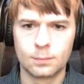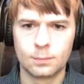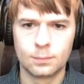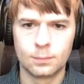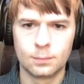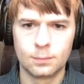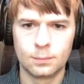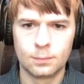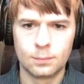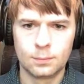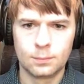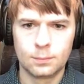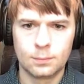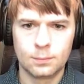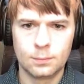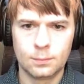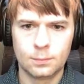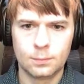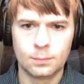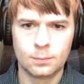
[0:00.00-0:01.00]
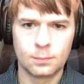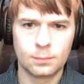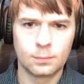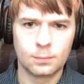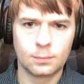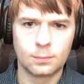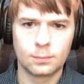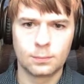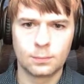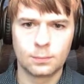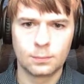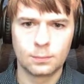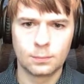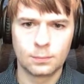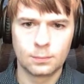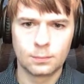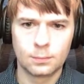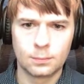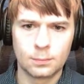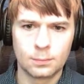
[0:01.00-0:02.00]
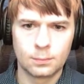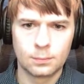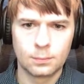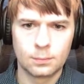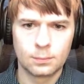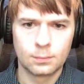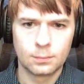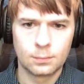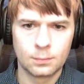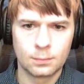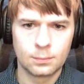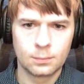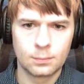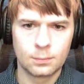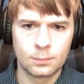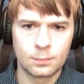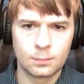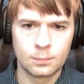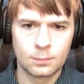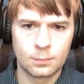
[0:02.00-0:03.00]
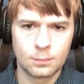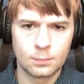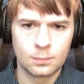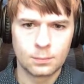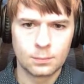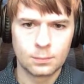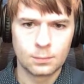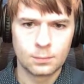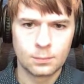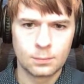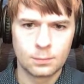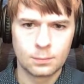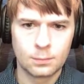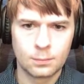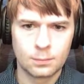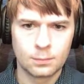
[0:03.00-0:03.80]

[no speech]